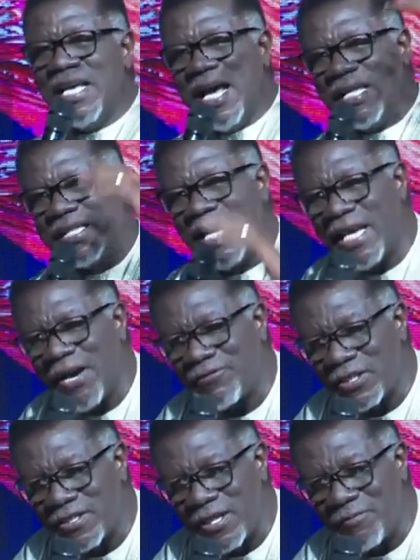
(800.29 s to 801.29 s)
And then
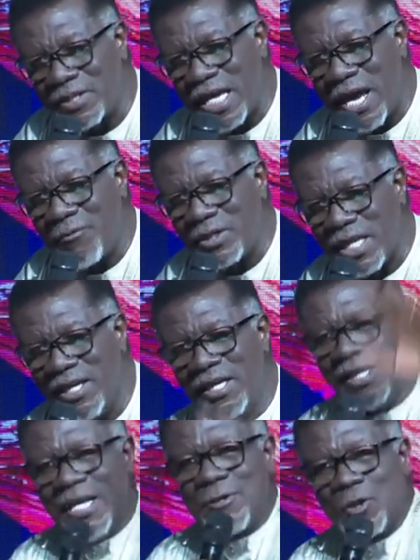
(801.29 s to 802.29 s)
after some time, we said,
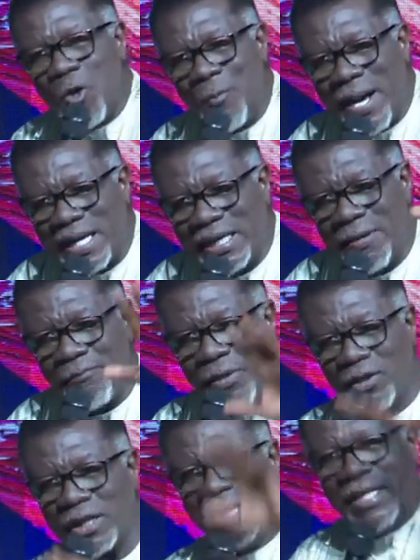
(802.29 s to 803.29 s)
let's go back and
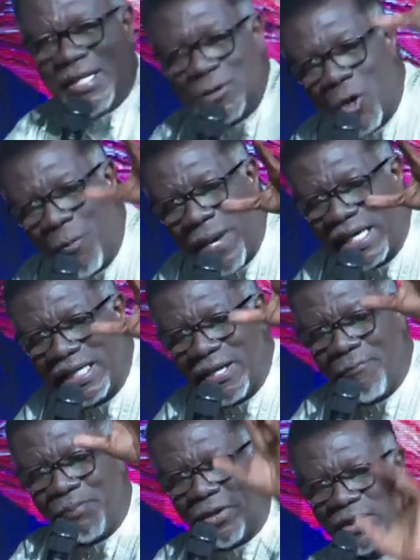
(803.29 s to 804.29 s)
import. Let's go back and
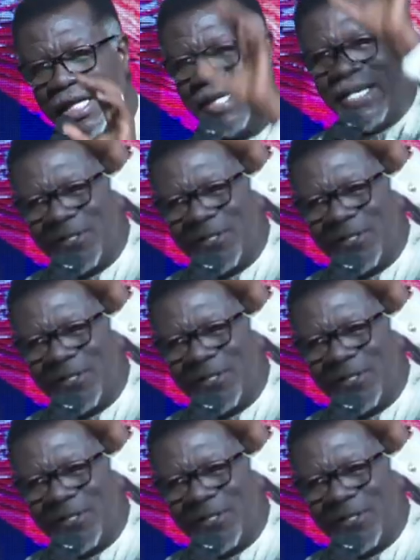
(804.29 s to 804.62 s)
import. Let's